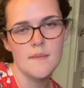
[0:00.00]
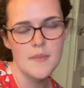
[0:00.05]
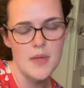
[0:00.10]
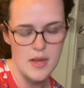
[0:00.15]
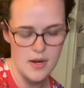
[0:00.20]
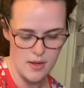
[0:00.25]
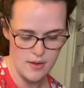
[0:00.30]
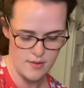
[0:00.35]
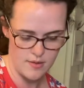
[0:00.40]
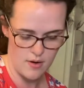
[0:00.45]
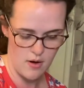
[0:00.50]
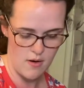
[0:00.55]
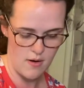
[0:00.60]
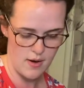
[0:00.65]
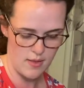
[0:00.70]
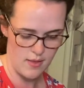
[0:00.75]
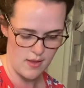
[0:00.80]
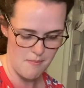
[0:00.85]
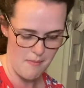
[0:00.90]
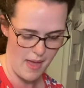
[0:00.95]
and it's
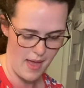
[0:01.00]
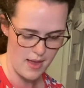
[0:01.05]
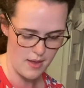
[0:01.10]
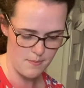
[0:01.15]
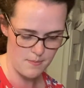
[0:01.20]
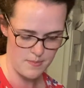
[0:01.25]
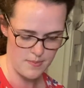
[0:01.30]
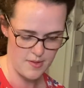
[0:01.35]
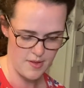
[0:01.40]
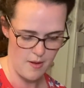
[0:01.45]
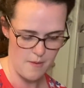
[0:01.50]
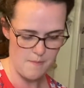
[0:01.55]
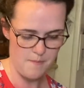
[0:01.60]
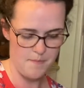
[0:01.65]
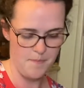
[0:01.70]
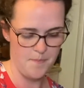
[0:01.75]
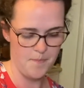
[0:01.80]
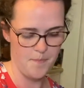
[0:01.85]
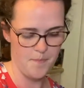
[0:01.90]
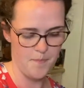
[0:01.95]
currently May. So
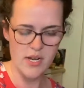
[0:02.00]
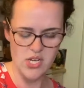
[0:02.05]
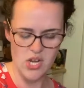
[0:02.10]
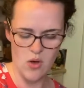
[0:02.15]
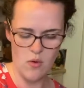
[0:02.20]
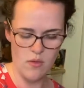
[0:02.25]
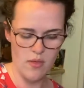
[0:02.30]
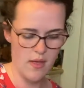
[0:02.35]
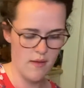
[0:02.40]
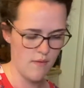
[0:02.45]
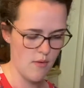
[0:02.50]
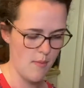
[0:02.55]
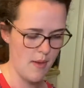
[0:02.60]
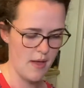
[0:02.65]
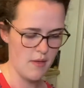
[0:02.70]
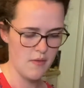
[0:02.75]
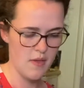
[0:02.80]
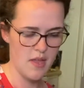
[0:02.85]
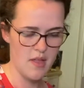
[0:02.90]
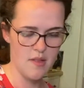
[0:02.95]
what I don't love
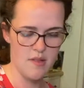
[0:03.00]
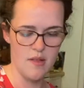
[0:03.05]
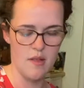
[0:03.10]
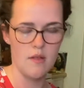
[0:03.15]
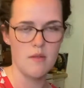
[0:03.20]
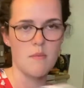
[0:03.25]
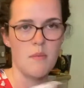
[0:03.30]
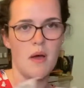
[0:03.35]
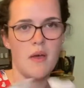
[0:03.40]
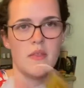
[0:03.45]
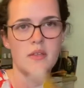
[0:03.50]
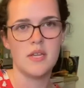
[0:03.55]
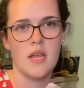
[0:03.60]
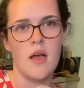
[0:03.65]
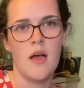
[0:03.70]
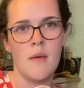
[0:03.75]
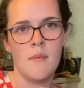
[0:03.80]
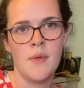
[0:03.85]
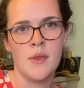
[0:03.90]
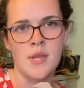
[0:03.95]
about these is by the
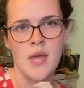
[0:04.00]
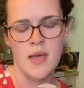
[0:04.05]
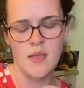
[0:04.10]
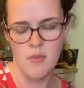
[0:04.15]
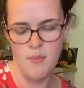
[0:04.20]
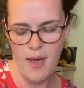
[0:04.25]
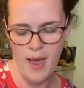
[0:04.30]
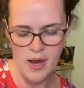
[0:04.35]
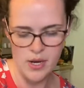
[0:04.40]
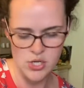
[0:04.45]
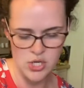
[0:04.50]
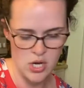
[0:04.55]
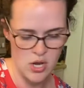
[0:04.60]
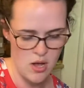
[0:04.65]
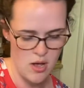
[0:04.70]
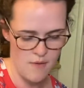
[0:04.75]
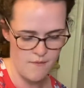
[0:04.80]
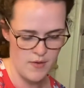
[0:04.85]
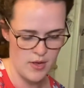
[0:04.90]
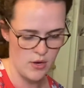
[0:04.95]
time you take the packaging
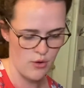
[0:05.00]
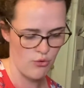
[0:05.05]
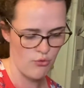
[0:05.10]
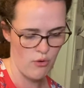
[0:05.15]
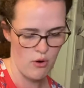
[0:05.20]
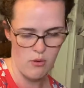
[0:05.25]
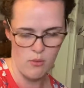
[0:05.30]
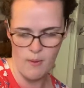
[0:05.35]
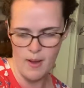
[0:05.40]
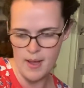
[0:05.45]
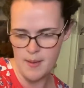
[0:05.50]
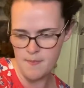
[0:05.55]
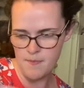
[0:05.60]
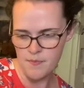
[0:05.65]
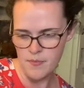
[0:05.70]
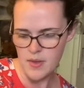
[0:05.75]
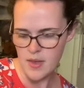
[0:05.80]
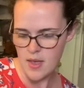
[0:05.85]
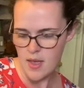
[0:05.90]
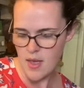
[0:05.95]
off and you throw it away,
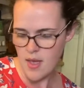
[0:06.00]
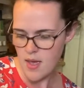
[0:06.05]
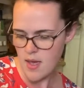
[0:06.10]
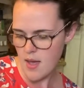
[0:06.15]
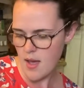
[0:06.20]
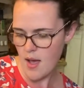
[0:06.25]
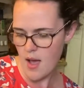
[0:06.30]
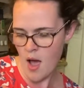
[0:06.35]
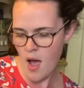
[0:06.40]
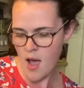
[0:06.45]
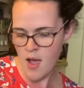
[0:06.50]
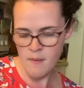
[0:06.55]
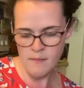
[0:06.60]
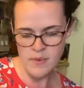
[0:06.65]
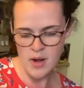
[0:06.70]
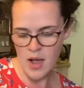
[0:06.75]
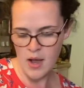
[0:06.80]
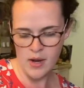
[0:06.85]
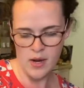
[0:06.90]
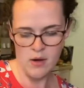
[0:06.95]
I am
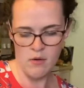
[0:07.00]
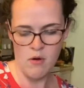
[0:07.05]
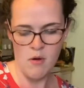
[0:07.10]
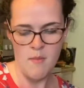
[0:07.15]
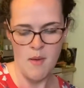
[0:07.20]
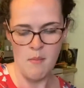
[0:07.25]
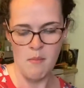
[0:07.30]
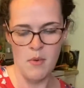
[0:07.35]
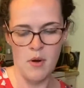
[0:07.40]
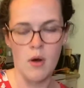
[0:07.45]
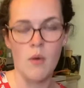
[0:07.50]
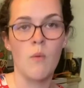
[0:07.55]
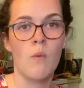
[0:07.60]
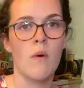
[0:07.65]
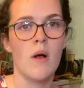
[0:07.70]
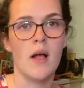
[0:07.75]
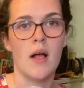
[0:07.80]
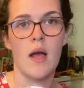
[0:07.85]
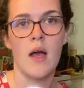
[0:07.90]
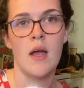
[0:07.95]
not gonna remember
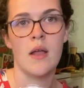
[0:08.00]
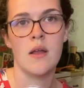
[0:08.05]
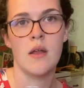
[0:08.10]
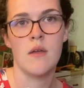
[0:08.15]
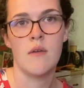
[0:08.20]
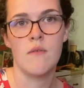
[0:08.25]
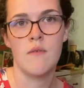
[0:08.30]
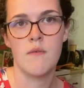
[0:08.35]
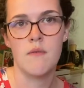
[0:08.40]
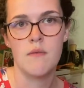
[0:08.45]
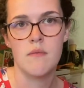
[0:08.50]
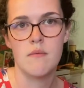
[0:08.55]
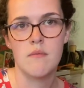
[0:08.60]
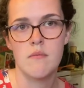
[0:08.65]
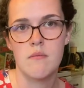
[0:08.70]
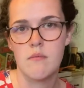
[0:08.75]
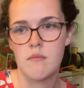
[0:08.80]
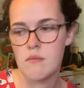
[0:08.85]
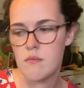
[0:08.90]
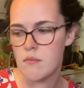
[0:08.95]
what kind of
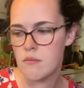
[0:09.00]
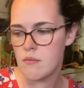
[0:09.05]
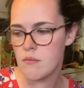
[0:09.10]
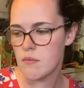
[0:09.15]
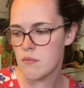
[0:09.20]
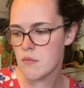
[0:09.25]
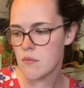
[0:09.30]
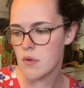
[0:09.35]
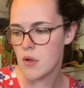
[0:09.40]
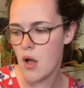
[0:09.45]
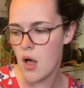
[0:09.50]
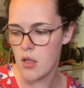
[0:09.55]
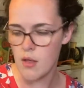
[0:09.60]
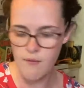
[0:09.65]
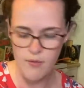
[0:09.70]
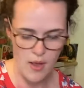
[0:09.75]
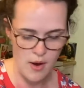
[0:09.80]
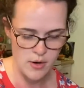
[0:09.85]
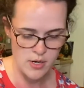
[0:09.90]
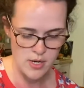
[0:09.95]

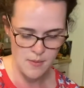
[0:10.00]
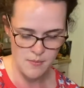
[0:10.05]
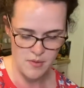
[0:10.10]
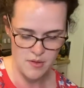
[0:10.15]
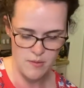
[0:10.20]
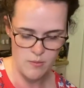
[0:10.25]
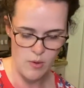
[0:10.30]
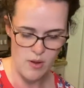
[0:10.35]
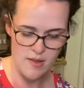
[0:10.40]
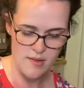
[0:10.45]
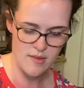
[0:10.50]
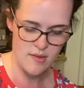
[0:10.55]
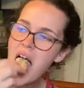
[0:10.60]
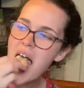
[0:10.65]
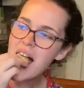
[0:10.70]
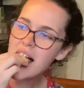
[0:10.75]
cauliflower dip this was.